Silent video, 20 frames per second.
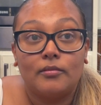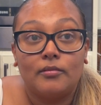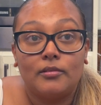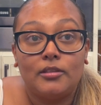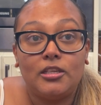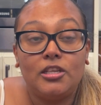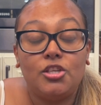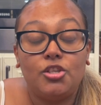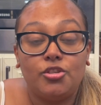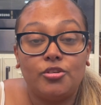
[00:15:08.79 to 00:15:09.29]

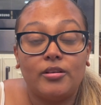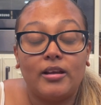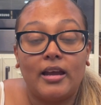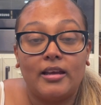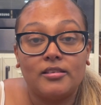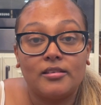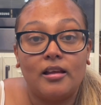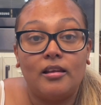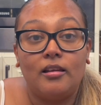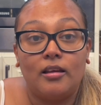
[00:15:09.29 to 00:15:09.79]
teach you guys
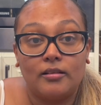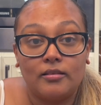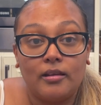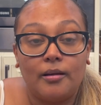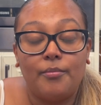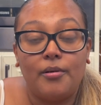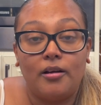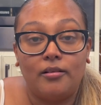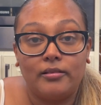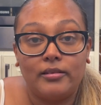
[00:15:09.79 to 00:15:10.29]
a lot
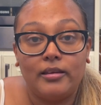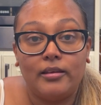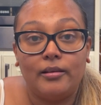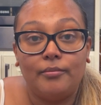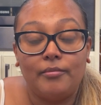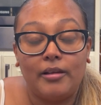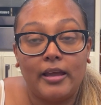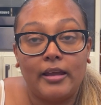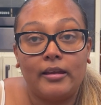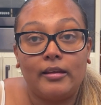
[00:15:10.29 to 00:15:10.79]
about him,
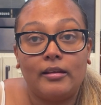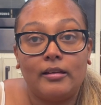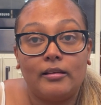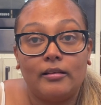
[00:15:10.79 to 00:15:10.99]
like